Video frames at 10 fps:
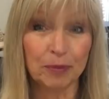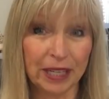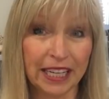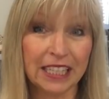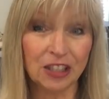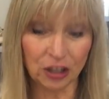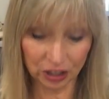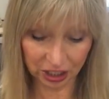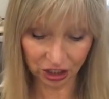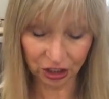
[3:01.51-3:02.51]
but I can
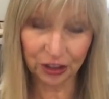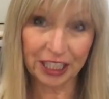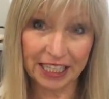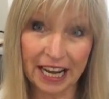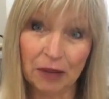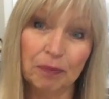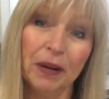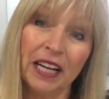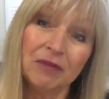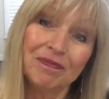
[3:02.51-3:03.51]
notice just looking down.
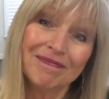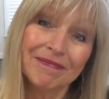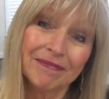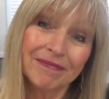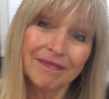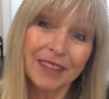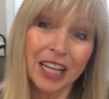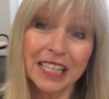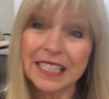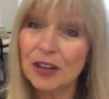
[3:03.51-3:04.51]
But
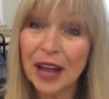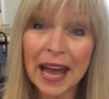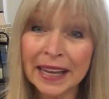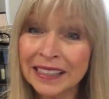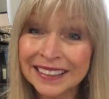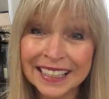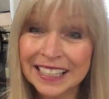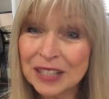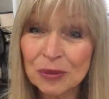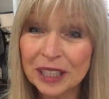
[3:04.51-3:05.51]
it's okay, it
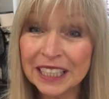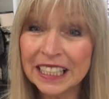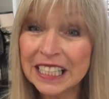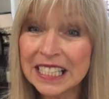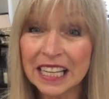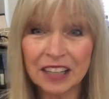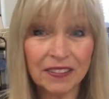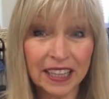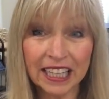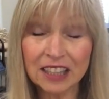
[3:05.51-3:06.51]
is what it is, and if
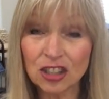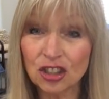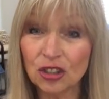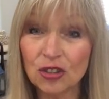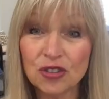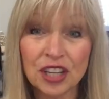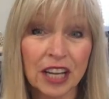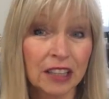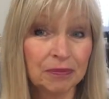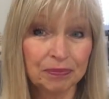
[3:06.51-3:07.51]
I like the shoes,
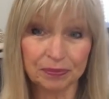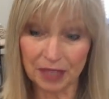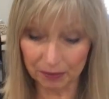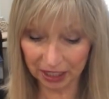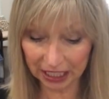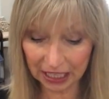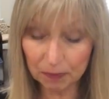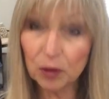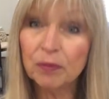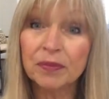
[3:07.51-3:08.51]
I'm gonna
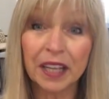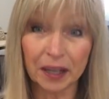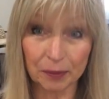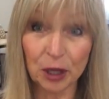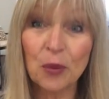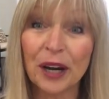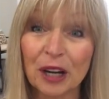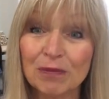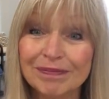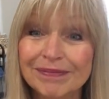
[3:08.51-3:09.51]
keep them and I'm gonna wear
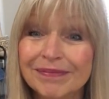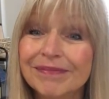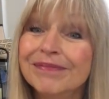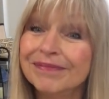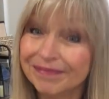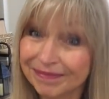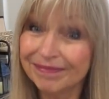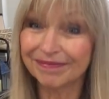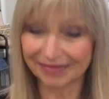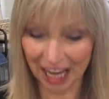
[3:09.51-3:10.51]
them.
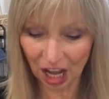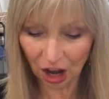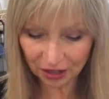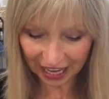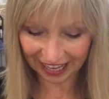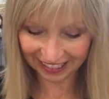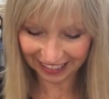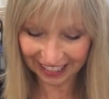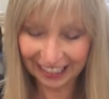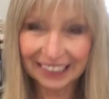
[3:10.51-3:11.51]
Okay,
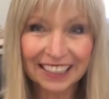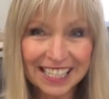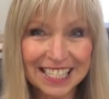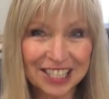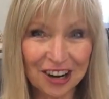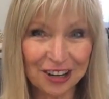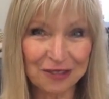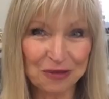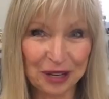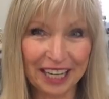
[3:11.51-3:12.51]
let's
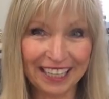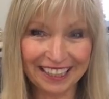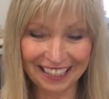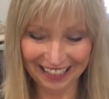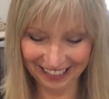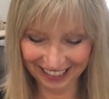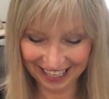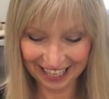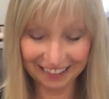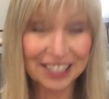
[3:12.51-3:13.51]
start with,
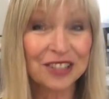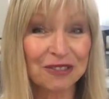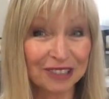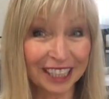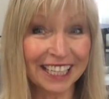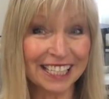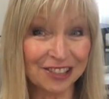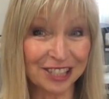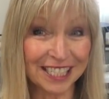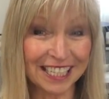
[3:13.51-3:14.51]
these are really
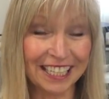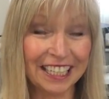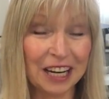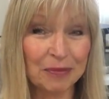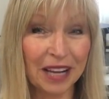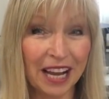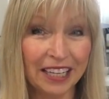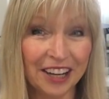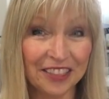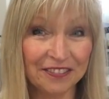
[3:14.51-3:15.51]
interesting and I'm
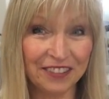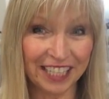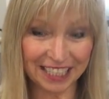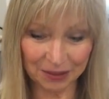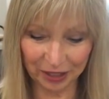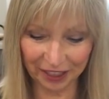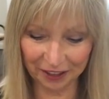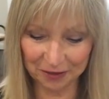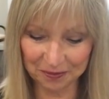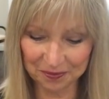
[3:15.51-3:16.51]
kinda on the fence with
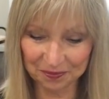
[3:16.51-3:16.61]
them.